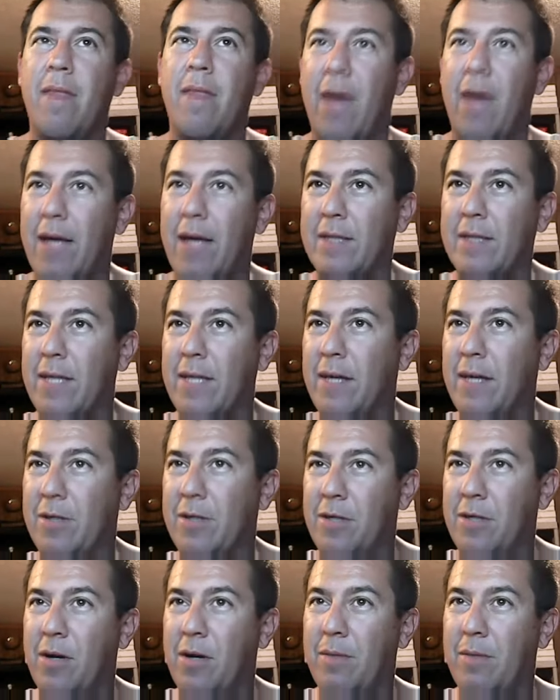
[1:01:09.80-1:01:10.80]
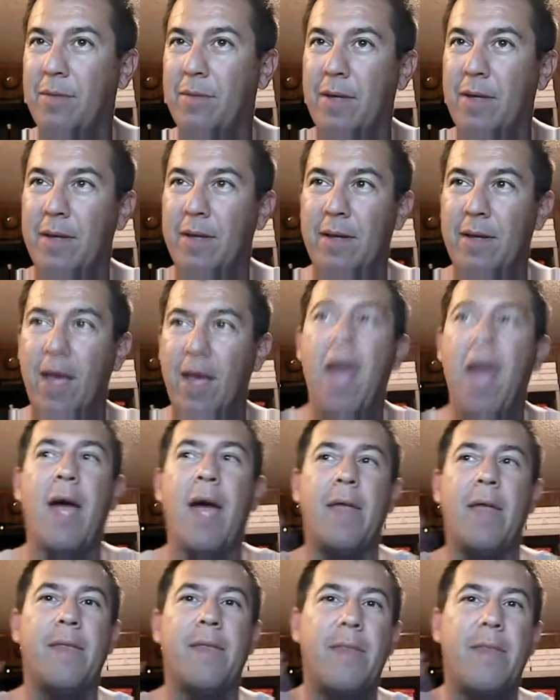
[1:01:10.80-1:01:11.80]
That's Al Sharpton.
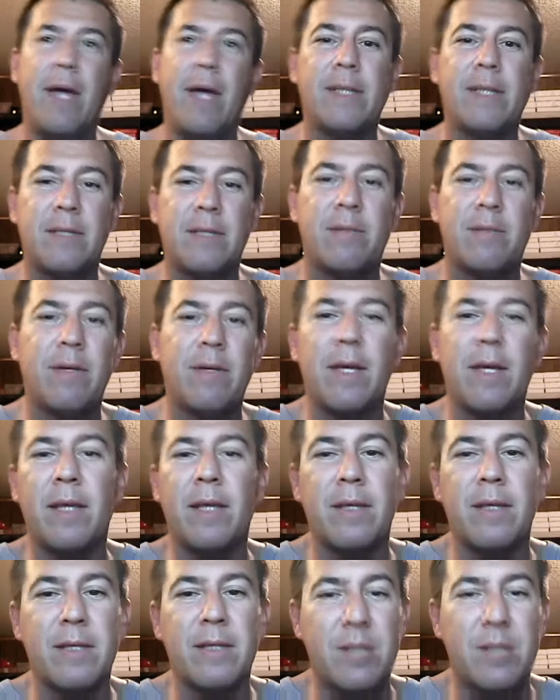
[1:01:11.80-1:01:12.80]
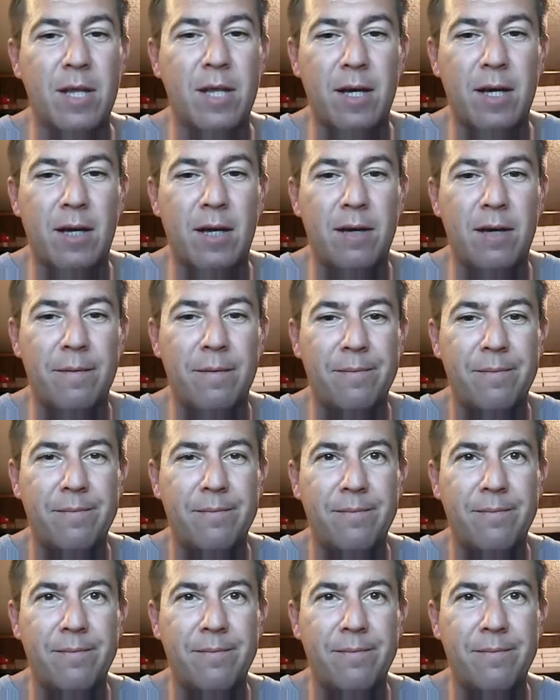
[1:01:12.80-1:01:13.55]
And that's the reality check